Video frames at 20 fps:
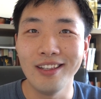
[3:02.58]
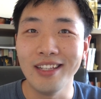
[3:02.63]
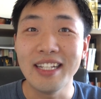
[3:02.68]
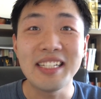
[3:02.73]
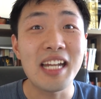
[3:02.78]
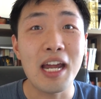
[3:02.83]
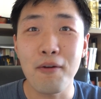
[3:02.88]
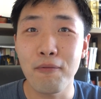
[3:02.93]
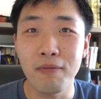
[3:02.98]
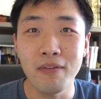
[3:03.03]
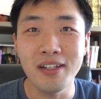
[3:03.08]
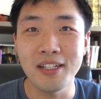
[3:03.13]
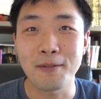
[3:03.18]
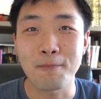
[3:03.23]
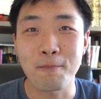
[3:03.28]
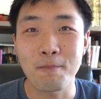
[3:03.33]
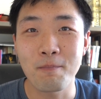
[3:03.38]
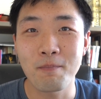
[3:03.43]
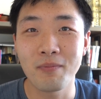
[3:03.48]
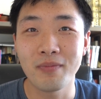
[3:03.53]
let's have fun.
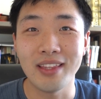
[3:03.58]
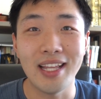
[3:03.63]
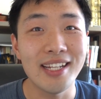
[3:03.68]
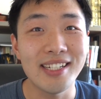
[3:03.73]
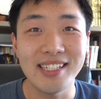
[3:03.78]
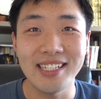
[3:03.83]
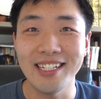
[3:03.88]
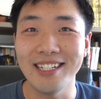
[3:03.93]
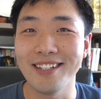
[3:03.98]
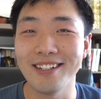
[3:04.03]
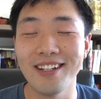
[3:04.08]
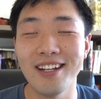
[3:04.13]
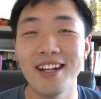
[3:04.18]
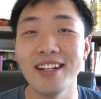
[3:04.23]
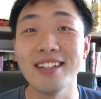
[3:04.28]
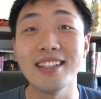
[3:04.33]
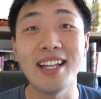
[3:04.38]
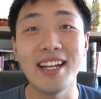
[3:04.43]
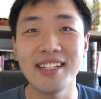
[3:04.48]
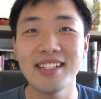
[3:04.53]
That's it.
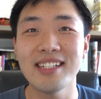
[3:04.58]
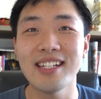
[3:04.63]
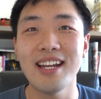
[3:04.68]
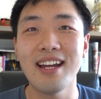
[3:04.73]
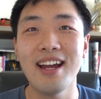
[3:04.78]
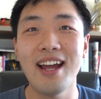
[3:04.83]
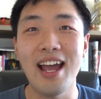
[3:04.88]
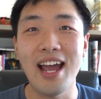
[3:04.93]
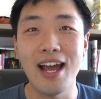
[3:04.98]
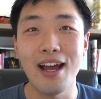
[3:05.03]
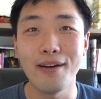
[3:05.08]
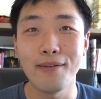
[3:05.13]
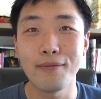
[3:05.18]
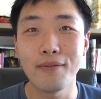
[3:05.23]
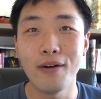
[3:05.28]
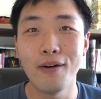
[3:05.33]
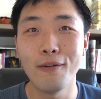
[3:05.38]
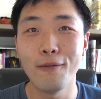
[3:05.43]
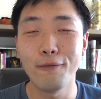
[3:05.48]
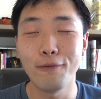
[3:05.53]
Let's have
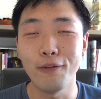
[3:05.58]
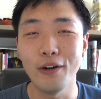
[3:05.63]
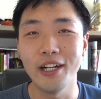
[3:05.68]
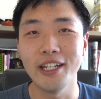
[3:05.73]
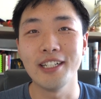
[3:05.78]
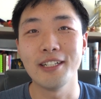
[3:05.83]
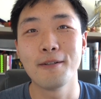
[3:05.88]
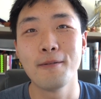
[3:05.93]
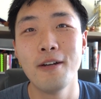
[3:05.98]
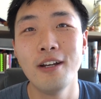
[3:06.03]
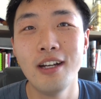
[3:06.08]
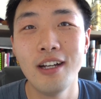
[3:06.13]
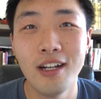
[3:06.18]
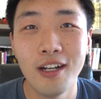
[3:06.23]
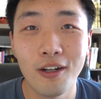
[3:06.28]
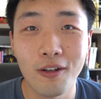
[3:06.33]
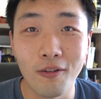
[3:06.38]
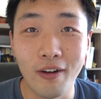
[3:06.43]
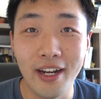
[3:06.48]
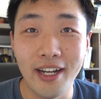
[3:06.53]
fun,
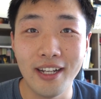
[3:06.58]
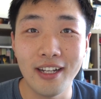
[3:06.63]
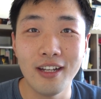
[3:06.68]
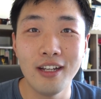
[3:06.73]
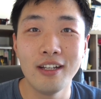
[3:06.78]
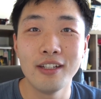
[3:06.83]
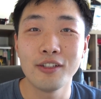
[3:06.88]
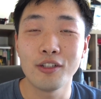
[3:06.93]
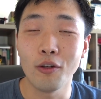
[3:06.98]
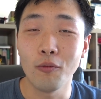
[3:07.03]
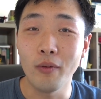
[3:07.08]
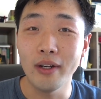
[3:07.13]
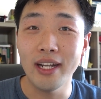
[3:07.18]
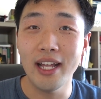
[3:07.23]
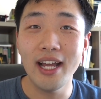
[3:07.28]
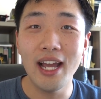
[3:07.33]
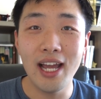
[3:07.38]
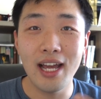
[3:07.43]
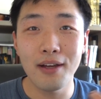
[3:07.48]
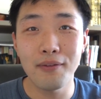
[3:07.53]
right? So when
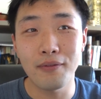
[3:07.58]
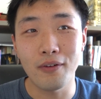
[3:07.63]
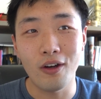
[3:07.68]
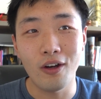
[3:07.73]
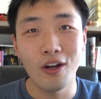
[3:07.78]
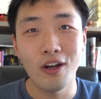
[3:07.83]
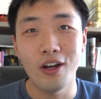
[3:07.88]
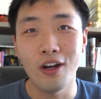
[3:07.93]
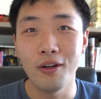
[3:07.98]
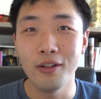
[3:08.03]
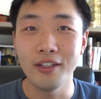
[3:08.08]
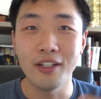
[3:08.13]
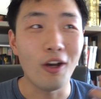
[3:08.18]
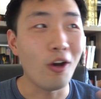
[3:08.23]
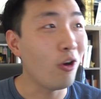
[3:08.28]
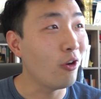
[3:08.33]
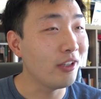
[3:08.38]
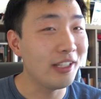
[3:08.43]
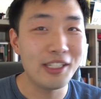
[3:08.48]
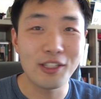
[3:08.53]
I have
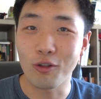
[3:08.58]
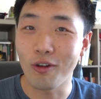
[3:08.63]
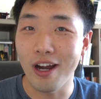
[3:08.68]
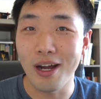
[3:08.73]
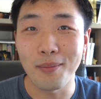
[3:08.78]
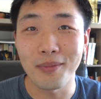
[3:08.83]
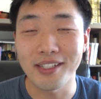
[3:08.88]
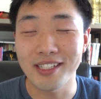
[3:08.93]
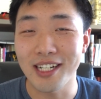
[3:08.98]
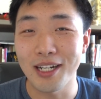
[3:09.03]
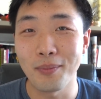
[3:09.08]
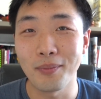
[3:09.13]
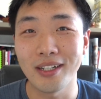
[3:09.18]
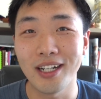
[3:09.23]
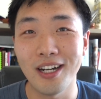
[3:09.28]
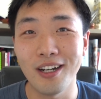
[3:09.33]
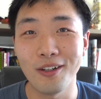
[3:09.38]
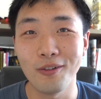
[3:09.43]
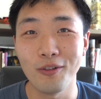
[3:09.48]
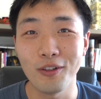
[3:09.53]
all these grandmas coming
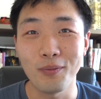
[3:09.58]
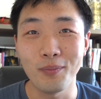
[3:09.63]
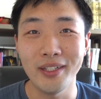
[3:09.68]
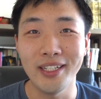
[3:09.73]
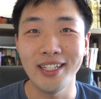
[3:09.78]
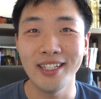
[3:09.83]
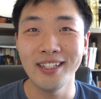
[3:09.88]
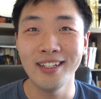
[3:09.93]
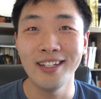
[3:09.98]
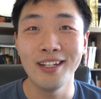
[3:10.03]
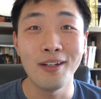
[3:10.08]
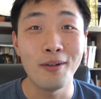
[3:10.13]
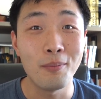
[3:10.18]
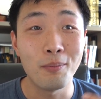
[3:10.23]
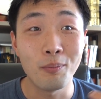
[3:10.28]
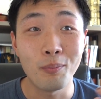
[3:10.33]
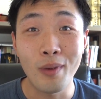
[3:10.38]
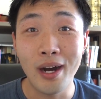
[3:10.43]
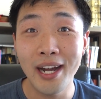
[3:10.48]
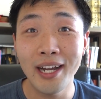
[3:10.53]
out with me,
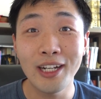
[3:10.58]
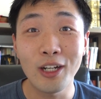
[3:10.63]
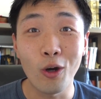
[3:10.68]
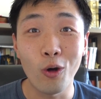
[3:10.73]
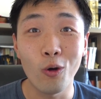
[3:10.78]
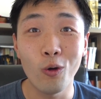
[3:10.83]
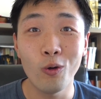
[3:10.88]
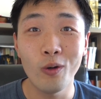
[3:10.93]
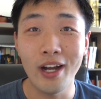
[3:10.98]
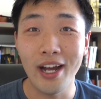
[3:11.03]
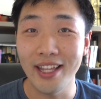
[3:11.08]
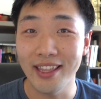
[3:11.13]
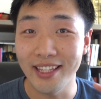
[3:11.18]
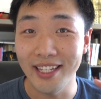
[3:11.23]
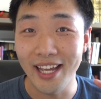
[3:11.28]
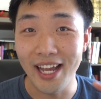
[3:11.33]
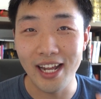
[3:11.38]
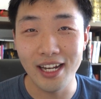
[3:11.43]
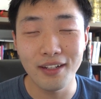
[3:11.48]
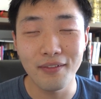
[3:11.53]
my goal at the
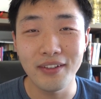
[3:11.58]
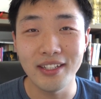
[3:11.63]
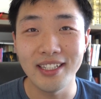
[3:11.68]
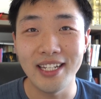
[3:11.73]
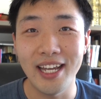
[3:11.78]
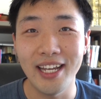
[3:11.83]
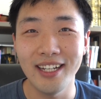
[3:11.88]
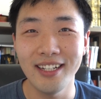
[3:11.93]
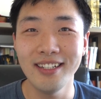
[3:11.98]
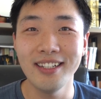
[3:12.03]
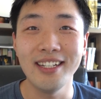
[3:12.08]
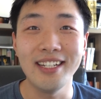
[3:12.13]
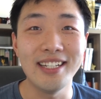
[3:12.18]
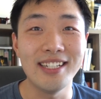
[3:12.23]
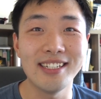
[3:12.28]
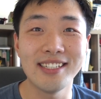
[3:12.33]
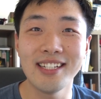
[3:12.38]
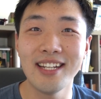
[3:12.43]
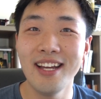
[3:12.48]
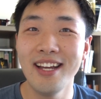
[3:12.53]
end of the day
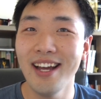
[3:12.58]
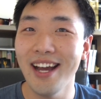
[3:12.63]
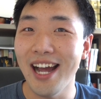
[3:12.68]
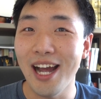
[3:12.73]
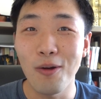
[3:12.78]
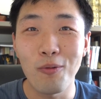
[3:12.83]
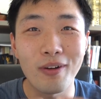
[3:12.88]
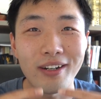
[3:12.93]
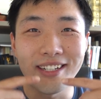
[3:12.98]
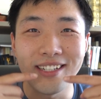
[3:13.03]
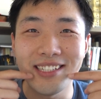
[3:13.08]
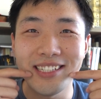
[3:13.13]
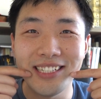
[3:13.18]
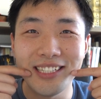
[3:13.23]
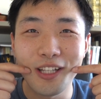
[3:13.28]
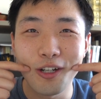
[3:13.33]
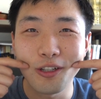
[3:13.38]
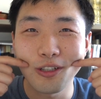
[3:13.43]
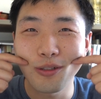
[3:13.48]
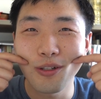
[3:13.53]
is I want to see
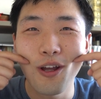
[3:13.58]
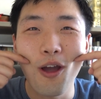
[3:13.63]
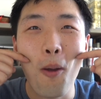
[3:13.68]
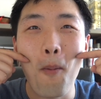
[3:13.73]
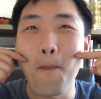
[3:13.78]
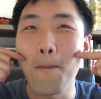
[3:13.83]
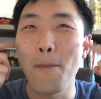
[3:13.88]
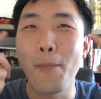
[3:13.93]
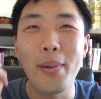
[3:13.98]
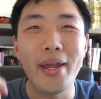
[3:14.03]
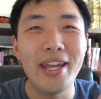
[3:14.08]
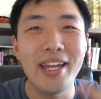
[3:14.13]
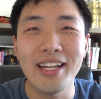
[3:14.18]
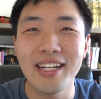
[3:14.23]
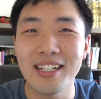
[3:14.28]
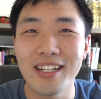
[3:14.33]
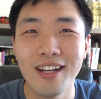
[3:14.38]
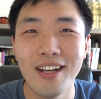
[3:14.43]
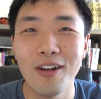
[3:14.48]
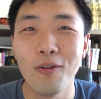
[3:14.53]
those big,
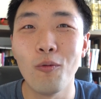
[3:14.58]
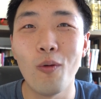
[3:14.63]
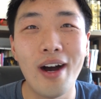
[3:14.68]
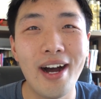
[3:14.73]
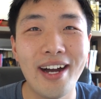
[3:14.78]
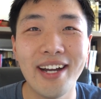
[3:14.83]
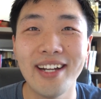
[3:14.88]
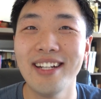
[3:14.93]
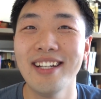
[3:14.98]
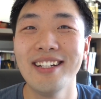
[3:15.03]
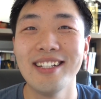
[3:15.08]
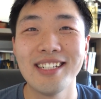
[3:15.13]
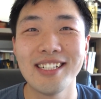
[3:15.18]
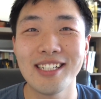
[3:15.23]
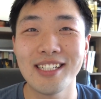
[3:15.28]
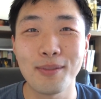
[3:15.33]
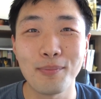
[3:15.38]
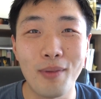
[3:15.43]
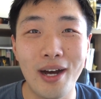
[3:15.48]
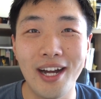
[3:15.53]
wide
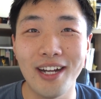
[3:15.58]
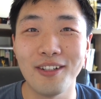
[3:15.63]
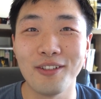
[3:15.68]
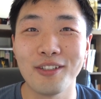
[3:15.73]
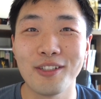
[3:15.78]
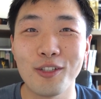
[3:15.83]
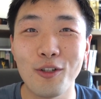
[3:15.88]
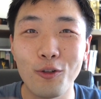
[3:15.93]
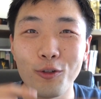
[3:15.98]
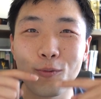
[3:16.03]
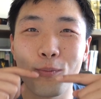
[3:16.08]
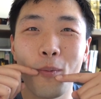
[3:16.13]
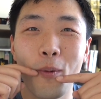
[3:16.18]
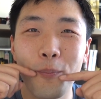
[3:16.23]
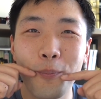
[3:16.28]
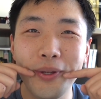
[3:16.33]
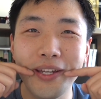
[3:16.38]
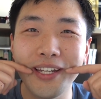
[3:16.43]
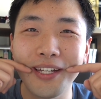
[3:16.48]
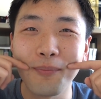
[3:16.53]
smiles, those
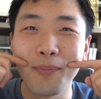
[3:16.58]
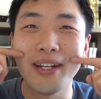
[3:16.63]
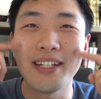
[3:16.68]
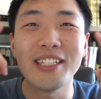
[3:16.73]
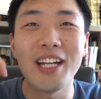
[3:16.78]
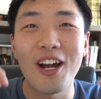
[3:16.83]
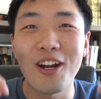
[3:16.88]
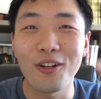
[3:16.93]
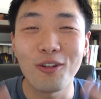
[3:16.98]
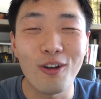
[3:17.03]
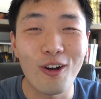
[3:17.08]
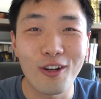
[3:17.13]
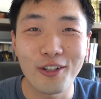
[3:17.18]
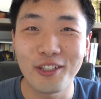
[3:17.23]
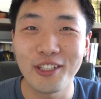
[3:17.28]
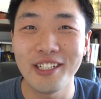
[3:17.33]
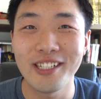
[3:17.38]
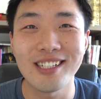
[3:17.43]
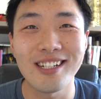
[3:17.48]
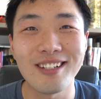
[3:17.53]
big McDonald's
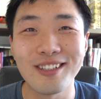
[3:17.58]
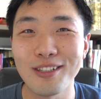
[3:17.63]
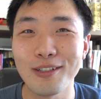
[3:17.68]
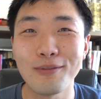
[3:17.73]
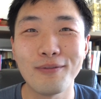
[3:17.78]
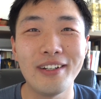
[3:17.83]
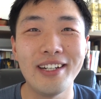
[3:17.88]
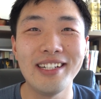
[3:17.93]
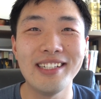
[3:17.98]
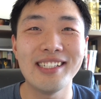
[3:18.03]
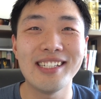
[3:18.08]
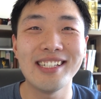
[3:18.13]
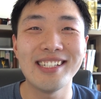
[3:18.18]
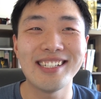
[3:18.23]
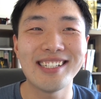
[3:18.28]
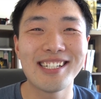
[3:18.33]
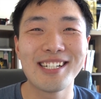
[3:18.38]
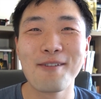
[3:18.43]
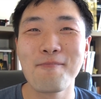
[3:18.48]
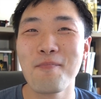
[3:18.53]
arches on their
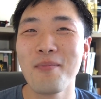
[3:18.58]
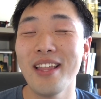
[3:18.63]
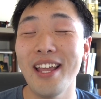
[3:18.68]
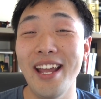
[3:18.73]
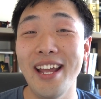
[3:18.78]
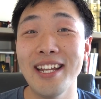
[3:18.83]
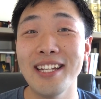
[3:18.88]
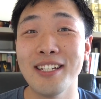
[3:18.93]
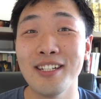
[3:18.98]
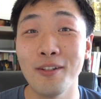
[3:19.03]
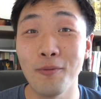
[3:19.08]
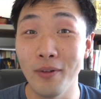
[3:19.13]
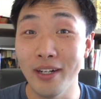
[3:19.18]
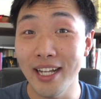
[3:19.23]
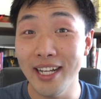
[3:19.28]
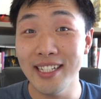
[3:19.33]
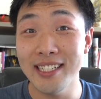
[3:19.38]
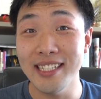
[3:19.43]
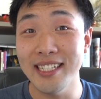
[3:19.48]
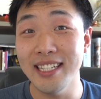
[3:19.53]
faces. And when
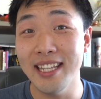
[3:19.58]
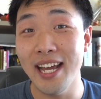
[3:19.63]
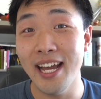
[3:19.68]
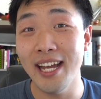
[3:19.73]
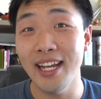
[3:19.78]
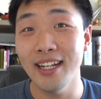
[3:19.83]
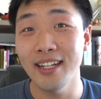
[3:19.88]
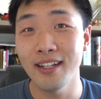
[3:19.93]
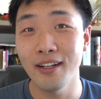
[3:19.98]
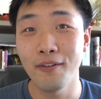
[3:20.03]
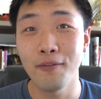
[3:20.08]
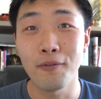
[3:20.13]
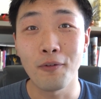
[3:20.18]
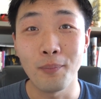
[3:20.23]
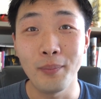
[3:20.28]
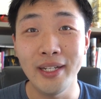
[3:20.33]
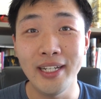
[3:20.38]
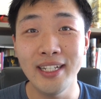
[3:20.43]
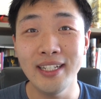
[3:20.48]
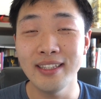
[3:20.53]
I see that, for
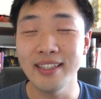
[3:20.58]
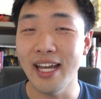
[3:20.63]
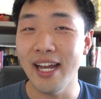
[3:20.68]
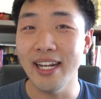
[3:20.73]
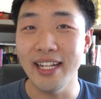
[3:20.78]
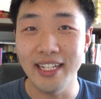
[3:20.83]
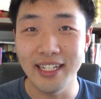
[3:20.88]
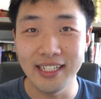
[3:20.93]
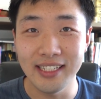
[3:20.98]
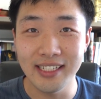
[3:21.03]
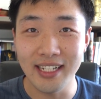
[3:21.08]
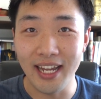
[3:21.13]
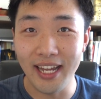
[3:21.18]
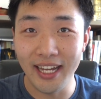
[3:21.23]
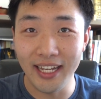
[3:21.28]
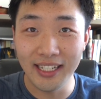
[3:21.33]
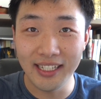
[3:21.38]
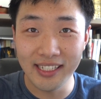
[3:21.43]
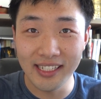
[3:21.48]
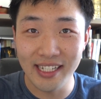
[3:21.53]
me, that is
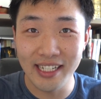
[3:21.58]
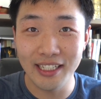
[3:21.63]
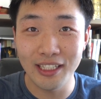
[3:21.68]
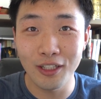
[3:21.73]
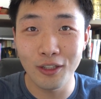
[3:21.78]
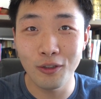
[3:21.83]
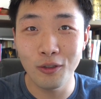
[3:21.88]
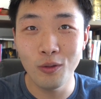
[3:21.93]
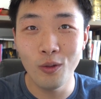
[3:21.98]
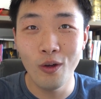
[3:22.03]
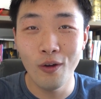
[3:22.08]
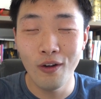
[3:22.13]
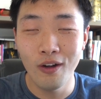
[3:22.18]
a signal